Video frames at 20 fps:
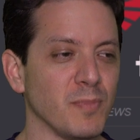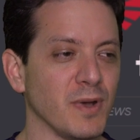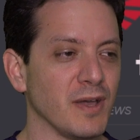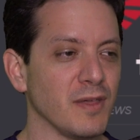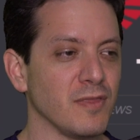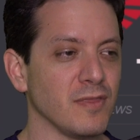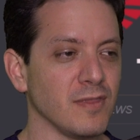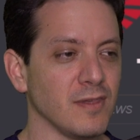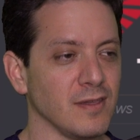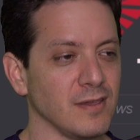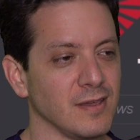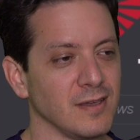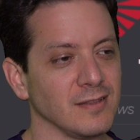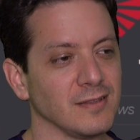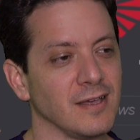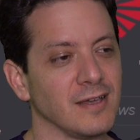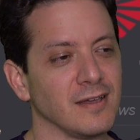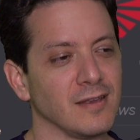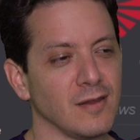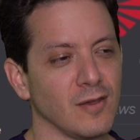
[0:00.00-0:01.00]
by thinking
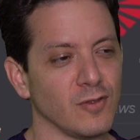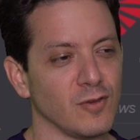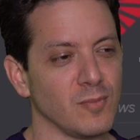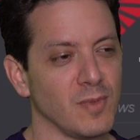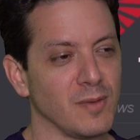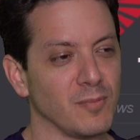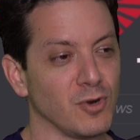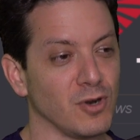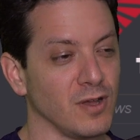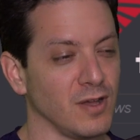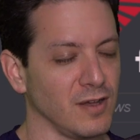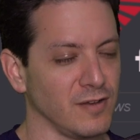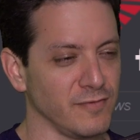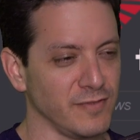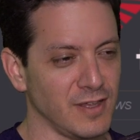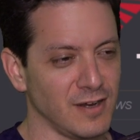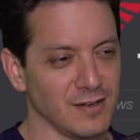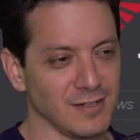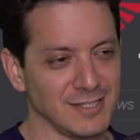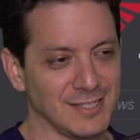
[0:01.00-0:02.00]
like another member of
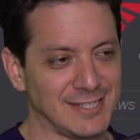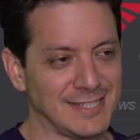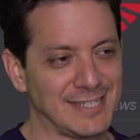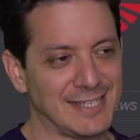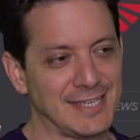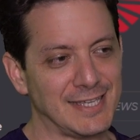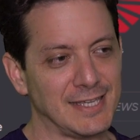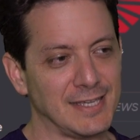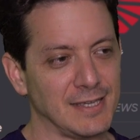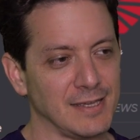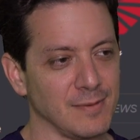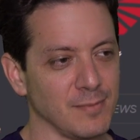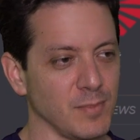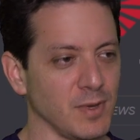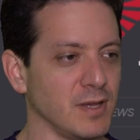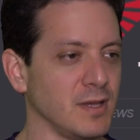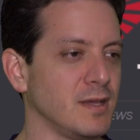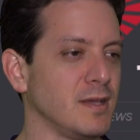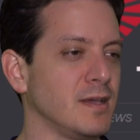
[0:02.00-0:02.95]
their team.